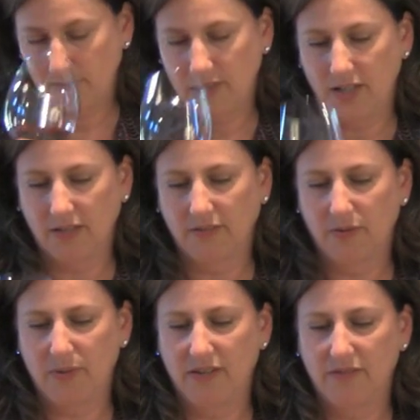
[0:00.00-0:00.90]
getting a
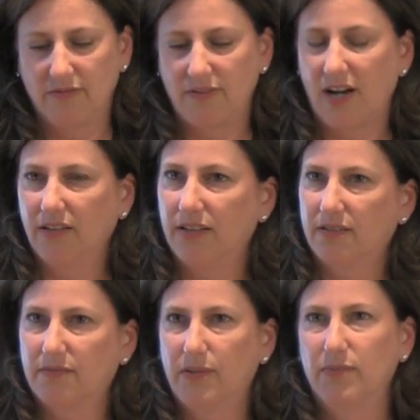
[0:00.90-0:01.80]
little bit of
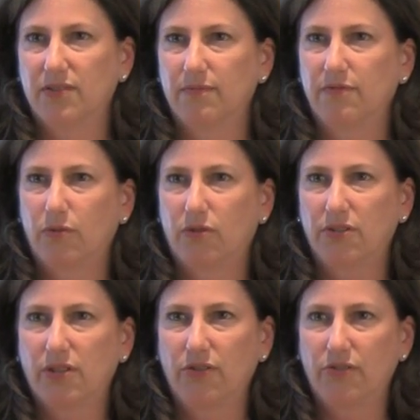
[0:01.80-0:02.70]
violets, maybe some floral
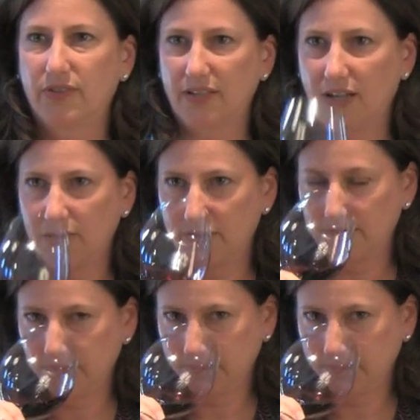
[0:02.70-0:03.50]
tones in that one.